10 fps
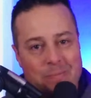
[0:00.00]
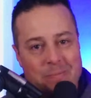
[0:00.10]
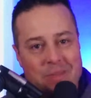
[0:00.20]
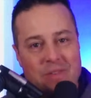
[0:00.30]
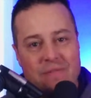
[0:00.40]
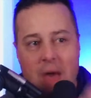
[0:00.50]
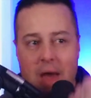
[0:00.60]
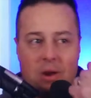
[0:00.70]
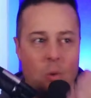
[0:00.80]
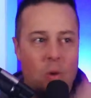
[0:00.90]
You've got to know
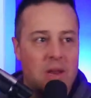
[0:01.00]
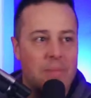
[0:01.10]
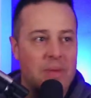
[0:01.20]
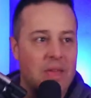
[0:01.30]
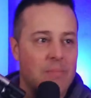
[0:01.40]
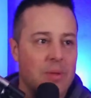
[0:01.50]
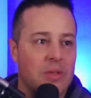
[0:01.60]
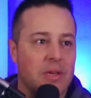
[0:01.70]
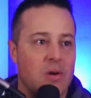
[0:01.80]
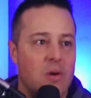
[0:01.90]
when to begin building your
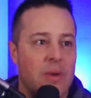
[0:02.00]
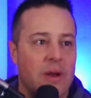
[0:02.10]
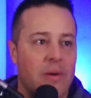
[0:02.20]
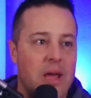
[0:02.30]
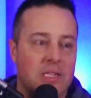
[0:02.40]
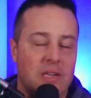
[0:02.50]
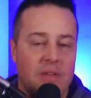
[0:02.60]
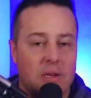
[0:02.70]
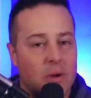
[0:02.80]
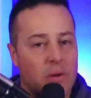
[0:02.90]
opening range, and if you
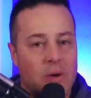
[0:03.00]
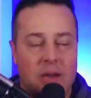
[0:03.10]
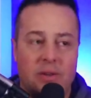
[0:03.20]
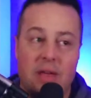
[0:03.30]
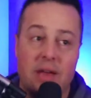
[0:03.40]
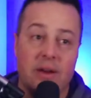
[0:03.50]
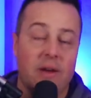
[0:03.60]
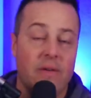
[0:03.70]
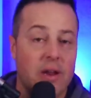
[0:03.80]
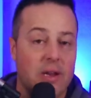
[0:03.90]
don't know how to do that, you're going to run
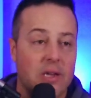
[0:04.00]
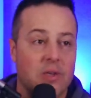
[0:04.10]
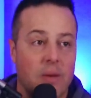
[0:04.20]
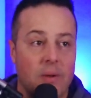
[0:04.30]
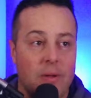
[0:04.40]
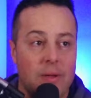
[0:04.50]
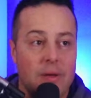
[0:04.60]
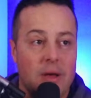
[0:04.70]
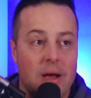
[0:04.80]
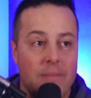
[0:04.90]
into trouble.
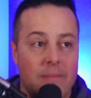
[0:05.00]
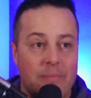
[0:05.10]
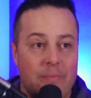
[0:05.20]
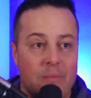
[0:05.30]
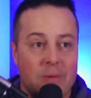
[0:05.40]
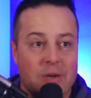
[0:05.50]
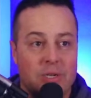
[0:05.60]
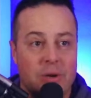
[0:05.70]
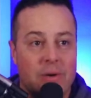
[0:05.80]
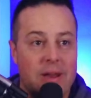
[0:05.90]
I'm going to show you
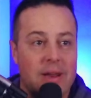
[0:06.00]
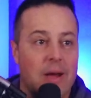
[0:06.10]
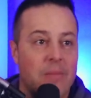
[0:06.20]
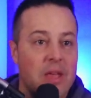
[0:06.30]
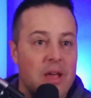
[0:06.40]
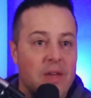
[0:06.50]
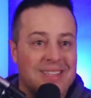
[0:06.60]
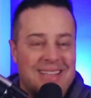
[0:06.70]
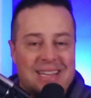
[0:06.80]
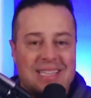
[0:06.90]
right now. This is an
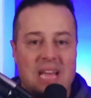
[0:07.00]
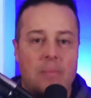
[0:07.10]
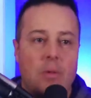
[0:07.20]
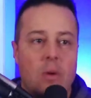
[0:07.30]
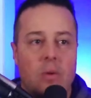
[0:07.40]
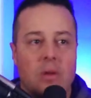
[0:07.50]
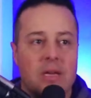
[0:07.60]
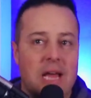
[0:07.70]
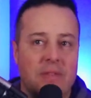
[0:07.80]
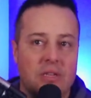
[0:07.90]
example of what we're looking at.
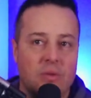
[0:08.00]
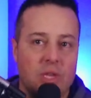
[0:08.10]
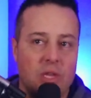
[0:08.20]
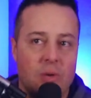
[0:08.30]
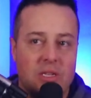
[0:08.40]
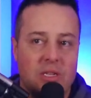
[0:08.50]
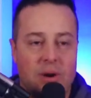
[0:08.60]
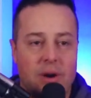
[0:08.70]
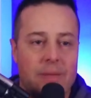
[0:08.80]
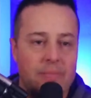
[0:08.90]
This was a US 30
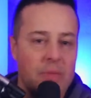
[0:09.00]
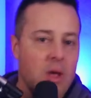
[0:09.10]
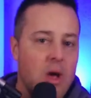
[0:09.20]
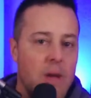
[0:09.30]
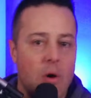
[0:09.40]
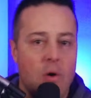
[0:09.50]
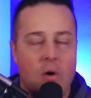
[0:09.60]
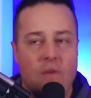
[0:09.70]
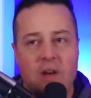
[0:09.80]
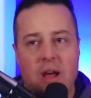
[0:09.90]

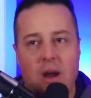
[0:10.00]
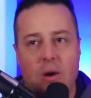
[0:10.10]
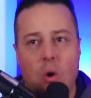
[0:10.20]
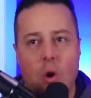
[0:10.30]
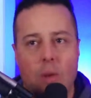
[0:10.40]
overnight or orb.